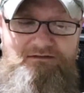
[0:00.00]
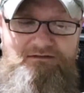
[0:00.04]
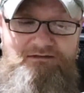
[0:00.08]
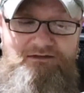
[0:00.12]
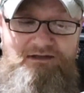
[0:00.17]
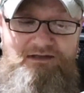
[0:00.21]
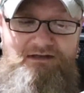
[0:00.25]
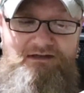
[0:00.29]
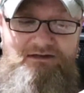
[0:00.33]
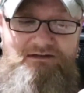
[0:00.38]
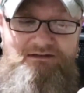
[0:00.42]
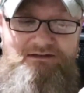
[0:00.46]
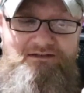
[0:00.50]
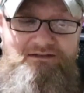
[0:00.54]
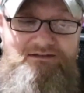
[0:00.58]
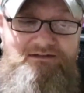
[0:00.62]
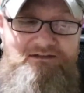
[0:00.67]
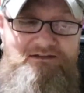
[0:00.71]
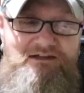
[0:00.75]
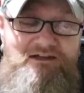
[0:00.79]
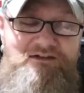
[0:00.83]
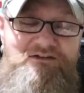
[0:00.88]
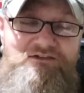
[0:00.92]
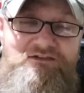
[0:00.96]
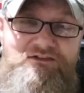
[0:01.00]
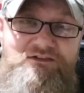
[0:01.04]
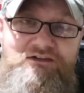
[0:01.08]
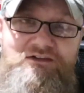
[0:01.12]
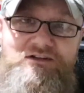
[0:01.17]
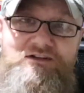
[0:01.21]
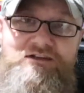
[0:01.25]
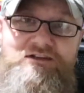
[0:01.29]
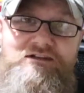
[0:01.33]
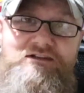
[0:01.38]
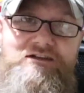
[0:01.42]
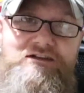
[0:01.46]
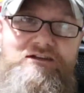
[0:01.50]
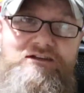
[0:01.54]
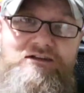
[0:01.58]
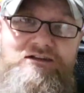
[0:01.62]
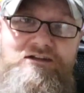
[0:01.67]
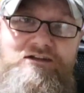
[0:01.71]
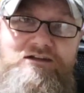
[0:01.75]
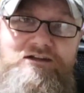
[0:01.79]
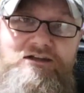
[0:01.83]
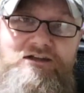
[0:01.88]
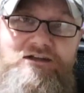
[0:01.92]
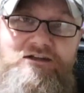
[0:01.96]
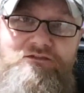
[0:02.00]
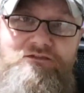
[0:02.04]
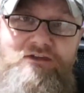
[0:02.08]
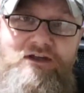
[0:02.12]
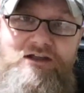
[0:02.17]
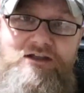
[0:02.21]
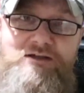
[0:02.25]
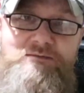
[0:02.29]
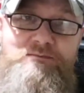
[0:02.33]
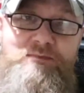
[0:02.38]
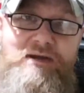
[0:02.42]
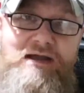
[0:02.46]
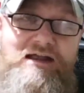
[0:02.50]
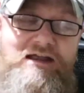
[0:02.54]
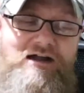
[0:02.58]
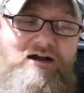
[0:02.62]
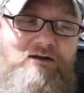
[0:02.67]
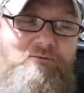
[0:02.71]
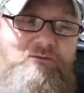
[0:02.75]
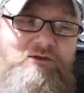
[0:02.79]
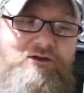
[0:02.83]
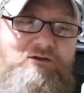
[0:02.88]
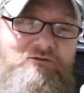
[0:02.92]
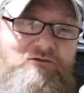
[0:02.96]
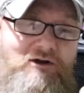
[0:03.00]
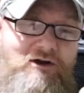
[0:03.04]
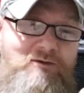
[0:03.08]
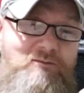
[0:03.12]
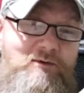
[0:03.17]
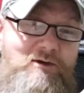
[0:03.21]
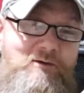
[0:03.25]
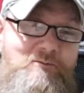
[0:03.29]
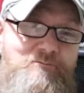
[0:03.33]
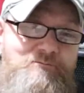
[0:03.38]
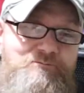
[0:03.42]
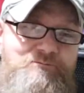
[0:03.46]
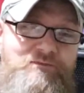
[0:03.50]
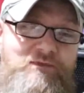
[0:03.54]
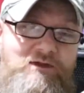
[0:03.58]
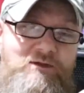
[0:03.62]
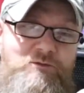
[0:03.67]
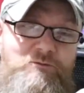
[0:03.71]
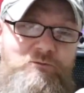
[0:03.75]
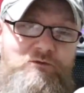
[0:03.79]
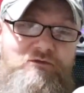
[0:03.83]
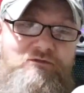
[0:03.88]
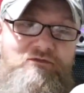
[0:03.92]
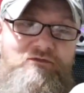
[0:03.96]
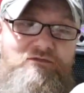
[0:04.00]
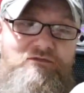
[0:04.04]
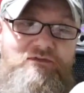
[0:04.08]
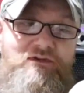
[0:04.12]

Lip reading: Now, let's see if they can back up the aroma with the